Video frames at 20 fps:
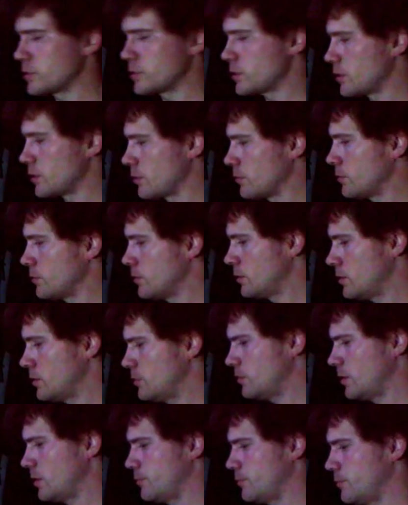so
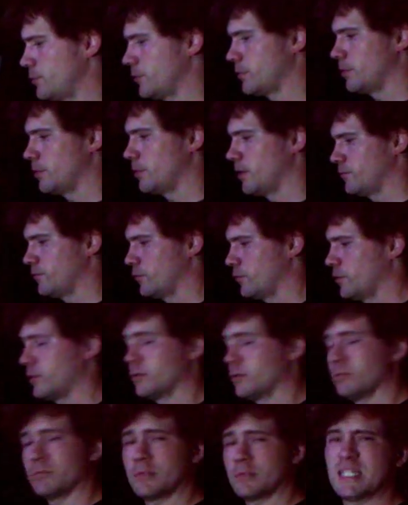paid pretty good money for it,
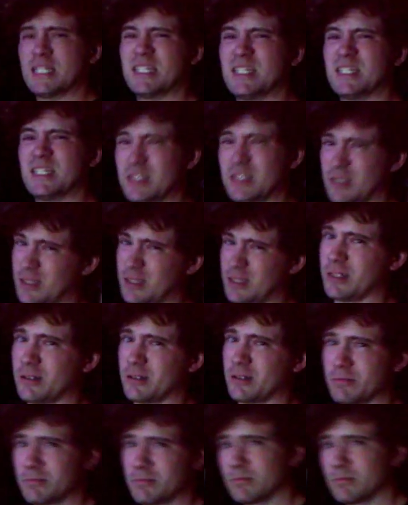and